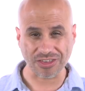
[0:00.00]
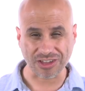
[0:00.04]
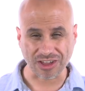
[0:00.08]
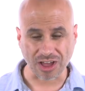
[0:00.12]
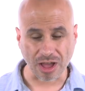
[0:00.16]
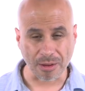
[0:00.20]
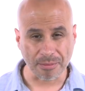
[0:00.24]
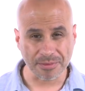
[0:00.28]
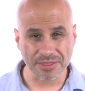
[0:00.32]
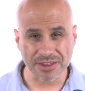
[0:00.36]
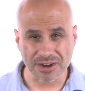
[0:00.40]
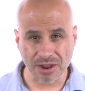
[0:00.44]
the
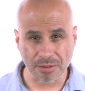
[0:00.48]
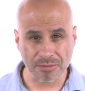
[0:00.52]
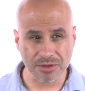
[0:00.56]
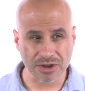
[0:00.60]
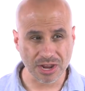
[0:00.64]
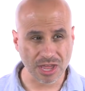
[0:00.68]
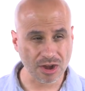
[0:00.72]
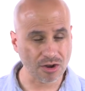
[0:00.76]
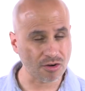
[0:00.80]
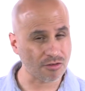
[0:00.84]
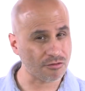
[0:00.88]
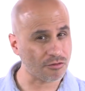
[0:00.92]
common
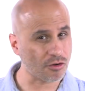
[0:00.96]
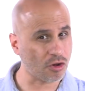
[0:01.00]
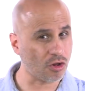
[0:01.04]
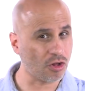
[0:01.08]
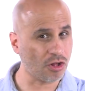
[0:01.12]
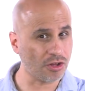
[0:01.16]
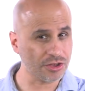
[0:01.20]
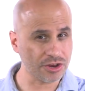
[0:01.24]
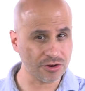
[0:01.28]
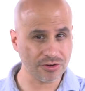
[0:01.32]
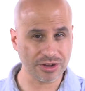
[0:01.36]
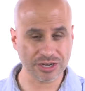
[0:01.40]
denominator of
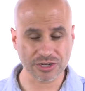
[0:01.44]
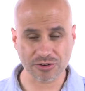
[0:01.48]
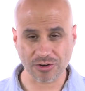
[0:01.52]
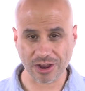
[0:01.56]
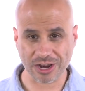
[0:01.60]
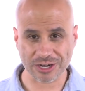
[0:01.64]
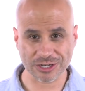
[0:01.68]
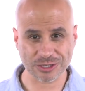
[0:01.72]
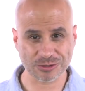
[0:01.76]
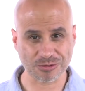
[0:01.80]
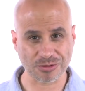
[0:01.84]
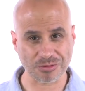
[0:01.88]
all your
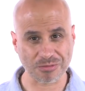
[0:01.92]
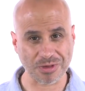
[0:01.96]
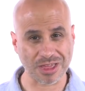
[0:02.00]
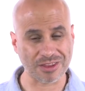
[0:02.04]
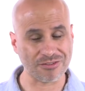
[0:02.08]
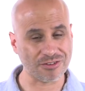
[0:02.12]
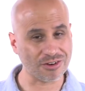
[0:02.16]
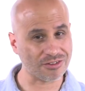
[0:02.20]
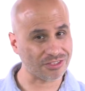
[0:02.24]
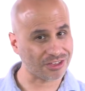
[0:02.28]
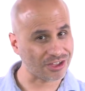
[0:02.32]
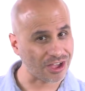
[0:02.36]
interactions with men,
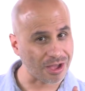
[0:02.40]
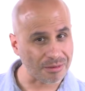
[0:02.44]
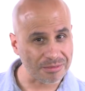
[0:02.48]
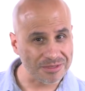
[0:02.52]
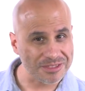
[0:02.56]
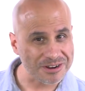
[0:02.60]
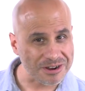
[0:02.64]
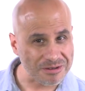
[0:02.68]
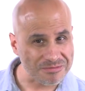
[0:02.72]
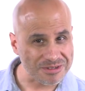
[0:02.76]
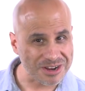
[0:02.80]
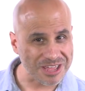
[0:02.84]
if you're the common
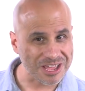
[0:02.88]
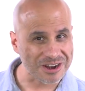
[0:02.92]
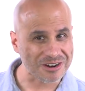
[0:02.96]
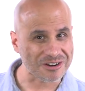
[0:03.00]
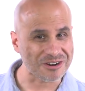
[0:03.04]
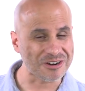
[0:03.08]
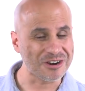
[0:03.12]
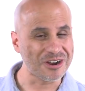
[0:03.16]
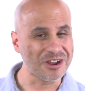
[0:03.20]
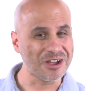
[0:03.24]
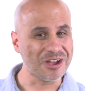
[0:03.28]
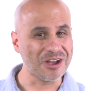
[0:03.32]

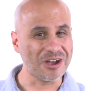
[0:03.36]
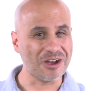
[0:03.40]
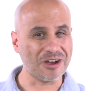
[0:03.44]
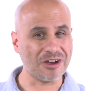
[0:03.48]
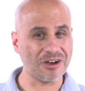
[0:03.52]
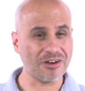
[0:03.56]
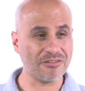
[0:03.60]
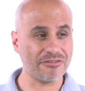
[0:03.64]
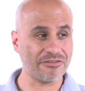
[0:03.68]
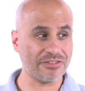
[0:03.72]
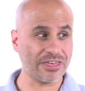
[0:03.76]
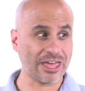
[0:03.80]
denominator
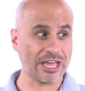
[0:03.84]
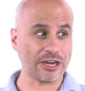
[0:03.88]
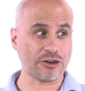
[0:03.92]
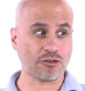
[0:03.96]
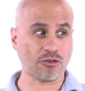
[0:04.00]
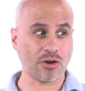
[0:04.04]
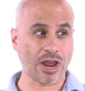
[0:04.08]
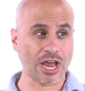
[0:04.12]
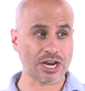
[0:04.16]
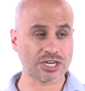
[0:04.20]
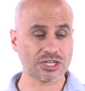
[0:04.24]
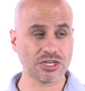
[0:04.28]
of the
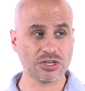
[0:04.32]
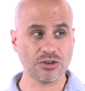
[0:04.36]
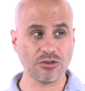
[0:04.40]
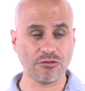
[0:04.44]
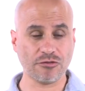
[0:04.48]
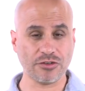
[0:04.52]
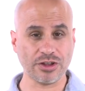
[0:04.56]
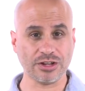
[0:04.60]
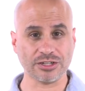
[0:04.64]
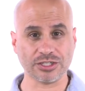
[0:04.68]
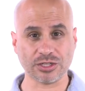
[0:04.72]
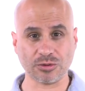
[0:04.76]
attraction you
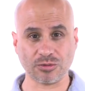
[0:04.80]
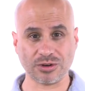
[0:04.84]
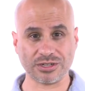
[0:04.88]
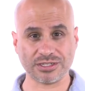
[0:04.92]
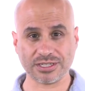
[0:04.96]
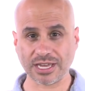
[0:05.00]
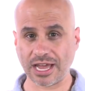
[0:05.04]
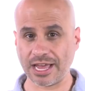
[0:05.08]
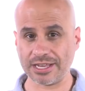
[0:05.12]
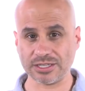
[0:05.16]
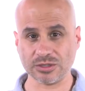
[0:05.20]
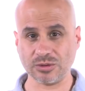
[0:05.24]
feel towards
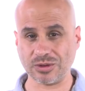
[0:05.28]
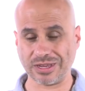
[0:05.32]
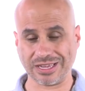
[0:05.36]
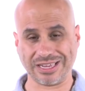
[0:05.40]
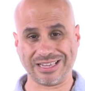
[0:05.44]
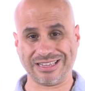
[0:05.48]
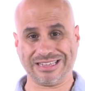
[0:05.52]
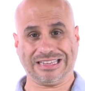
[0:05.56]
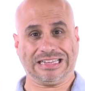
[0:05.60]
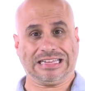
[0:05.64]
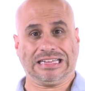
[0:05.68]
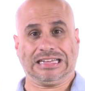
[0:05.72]
guys who
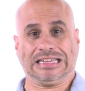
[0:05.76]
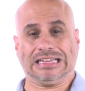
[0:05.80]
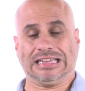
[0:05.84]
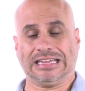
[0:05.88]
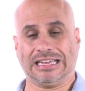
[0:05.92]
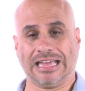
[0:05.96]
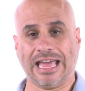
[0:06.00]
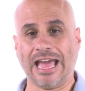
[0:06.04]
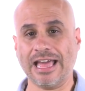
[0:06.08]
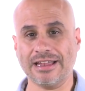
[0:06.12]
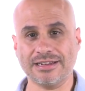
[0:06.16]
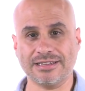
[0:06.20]

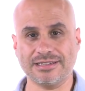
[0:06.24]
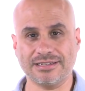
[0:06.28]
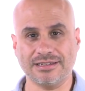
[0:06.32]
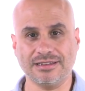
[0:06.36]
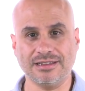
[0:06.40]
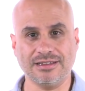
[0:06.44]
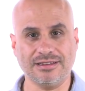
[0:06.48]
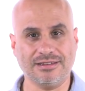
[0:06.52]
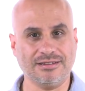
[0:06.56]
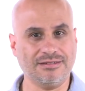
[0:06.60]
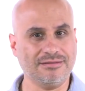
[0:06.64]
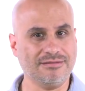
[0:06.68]
can't
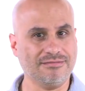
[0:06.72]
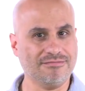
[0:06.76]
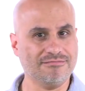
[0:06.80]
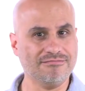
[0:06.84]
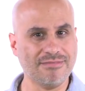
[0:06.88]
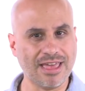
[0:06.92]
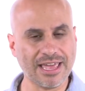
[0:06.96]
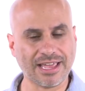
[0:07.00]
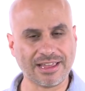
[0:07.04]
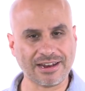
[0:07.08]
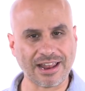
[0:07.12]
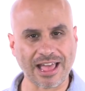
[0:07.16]

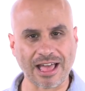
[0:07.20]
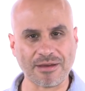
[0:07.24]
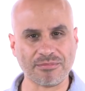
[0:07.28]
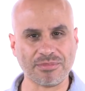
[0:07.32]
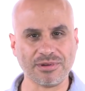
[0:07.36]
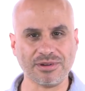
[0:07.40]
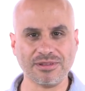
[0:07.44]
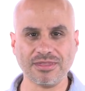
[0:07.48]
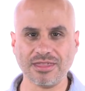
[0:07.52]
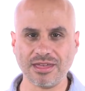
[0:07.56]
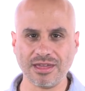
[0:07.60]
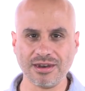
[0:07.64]
make it
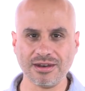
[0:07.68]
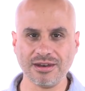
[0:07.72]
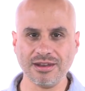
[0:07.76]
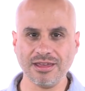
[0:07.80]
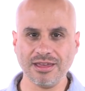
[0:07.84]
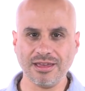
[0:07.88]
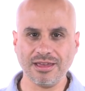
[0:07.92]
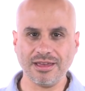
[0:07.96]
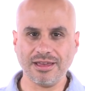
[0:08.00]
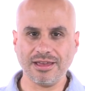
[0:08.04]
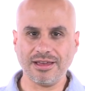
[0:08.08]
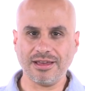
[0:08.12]
happen, then
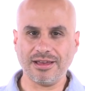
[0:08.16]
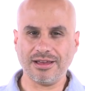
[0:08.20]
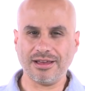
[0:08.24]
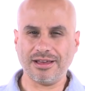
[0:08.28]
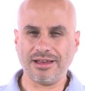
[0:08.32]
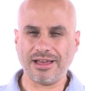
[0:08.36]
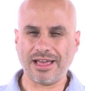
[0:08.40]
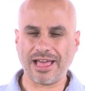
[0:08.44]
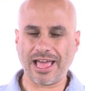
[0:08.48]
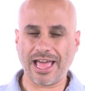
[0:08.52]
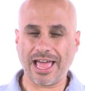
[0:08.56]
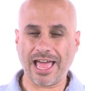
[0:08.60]

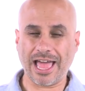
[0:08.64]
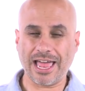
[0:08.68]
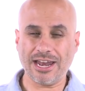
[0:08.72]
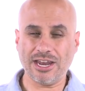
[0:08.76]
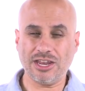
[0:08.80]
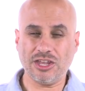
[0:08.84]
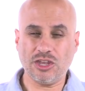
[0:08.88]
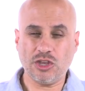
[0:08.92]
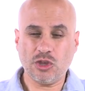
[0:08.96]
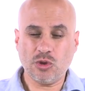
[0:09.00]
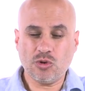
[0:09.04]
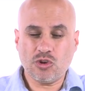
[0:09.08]

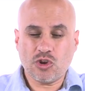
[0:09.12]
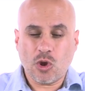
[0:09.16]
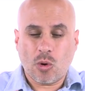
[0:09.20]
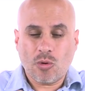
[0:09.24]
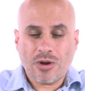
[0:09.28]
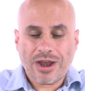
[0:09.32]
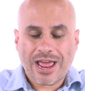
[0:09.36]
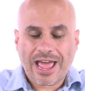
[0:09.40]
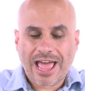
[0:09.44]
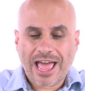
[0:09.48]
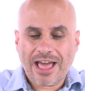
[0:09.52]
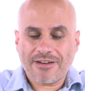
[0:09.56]
and you
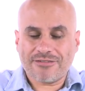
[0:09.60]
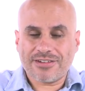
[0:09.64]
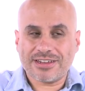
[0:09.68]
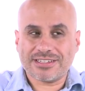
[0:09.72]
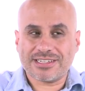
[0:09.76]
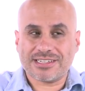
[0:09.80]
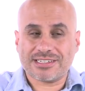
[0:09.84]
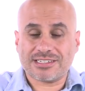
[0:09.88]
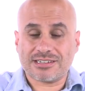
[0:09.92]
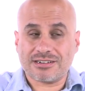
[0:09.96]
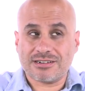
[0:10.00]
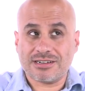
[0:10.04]
don't have
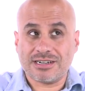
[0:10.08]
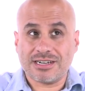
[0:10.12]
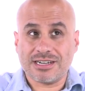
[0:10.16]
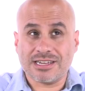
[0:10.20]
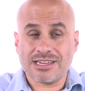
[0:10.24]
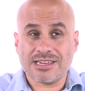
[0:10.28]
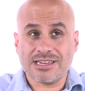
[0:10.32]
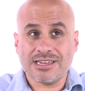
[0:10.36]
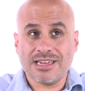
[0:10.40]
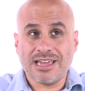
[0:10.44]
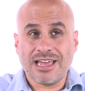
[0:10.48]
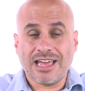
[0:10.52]

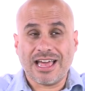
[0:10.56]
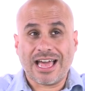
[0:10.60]
necessarily